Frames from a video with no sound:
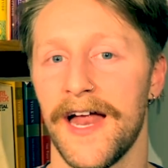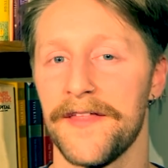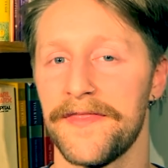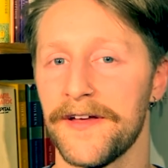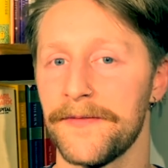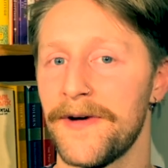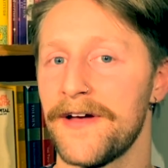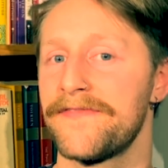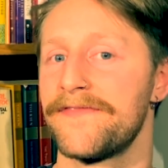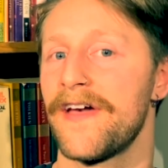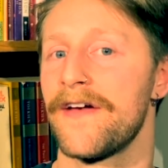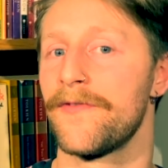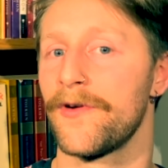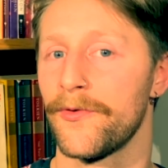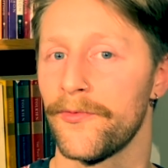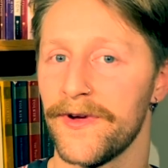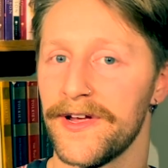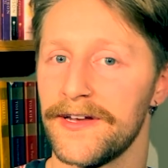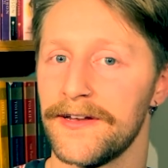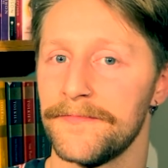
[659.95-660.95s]
And I think my
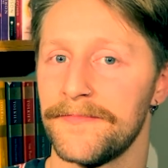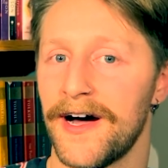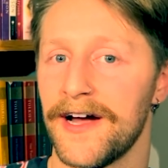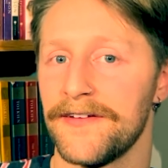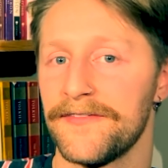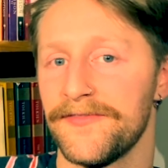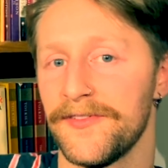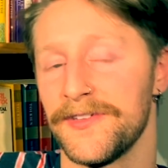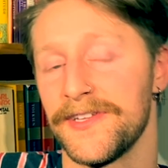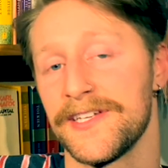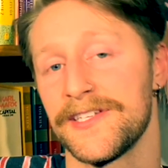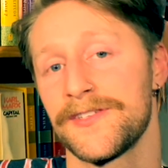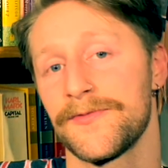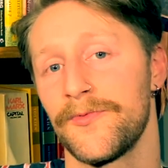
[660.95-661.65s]
favorite read in mindfulness